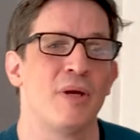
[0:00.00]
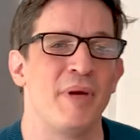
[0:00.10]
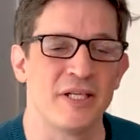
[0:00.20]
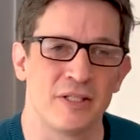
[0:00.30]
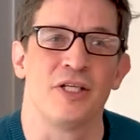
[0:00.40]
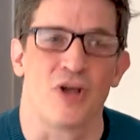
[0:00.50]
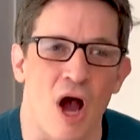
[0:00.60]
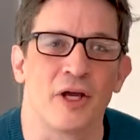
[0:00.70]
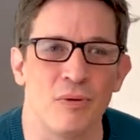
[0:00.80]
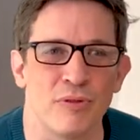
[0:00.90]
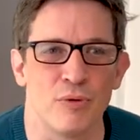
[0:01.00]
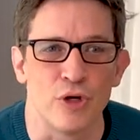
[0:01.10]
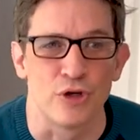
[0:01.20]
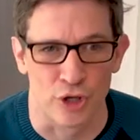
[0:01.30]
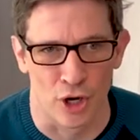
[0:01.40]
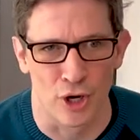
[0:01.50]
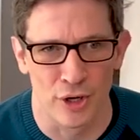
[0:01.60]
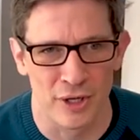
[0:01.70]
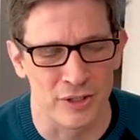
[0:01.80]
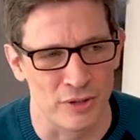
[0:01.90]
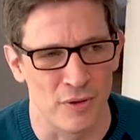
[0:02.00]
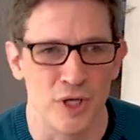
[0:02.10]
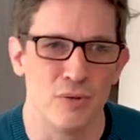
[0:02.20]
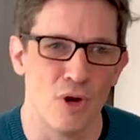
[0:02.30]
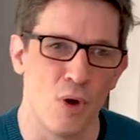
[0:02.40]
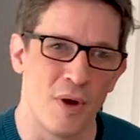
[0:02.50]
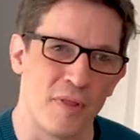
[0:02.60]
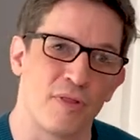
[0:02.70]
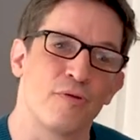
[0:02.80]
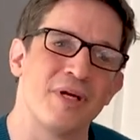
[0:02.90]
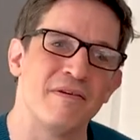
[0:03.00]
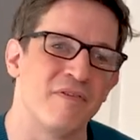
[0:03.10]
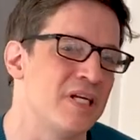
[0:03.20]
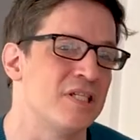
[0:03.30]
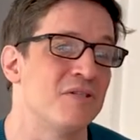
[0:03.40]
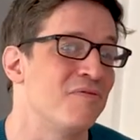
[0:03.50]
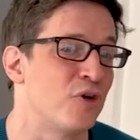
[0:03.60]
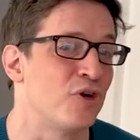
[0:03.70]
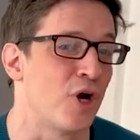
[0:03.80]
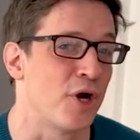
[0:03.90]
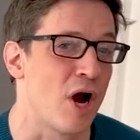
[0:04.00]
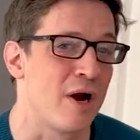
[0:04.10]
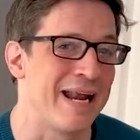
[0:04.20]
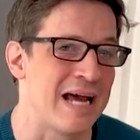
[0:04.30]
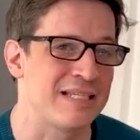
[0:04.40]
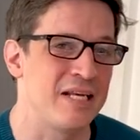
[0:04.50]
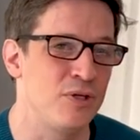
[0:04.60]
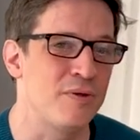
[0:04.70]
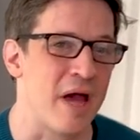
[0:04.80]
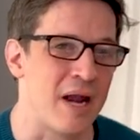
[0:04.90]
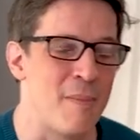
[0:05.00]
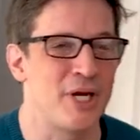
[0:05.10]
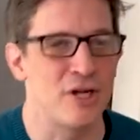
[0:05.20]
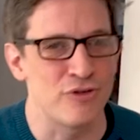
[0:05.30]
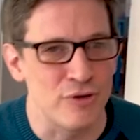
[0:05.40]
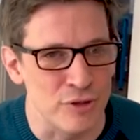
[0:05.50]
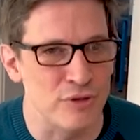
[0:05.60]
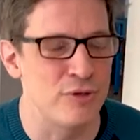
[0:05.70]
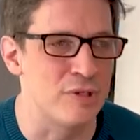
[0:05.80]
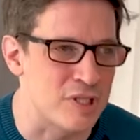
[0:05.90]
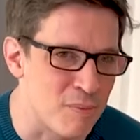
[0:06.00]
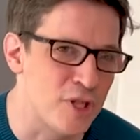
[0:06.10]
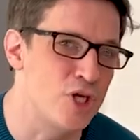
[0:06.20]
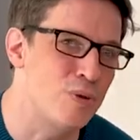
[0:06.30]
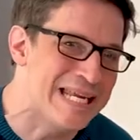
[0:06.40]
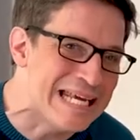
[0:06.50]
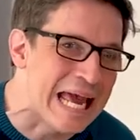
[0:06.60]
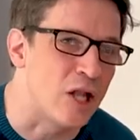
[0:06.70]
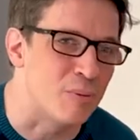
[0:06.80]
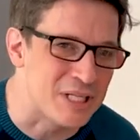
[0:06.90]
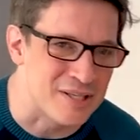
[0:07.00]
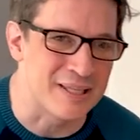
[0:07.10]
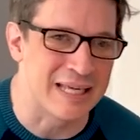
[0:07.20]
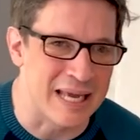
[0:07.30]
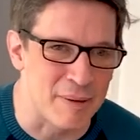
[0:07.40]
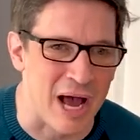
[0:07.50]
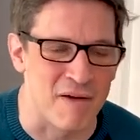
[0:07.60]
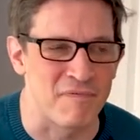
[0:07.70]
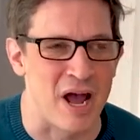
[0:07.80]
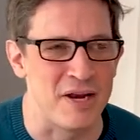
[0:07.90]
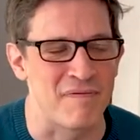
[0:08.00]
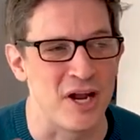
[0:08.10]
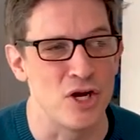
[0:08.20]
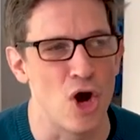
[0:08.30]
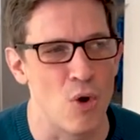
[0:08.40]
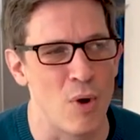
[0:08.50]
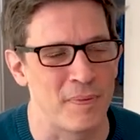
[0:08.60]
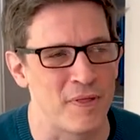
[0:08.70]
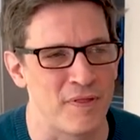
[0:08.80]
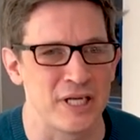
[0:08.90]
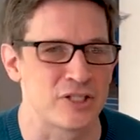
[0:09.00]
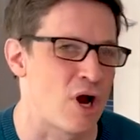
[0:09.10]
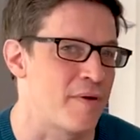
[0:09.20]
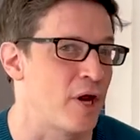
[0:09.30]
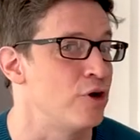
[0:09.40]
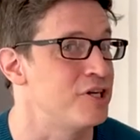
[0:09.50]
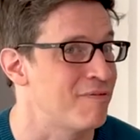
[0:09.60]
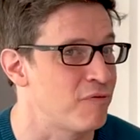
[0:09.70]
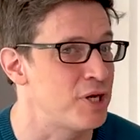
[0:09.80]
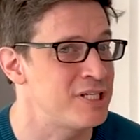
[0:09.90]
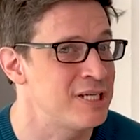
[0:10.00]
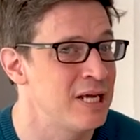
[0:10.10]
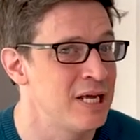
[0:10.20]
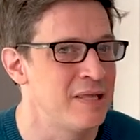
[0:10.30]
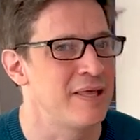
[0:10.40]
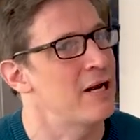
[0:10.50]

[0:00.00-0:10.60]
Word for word: basically talk you through your turn so that you know what the three phases of your turn are. And as I do that, I'm gonna introduce you to some of the unique elements of the game. I find if I know what the things are that are different than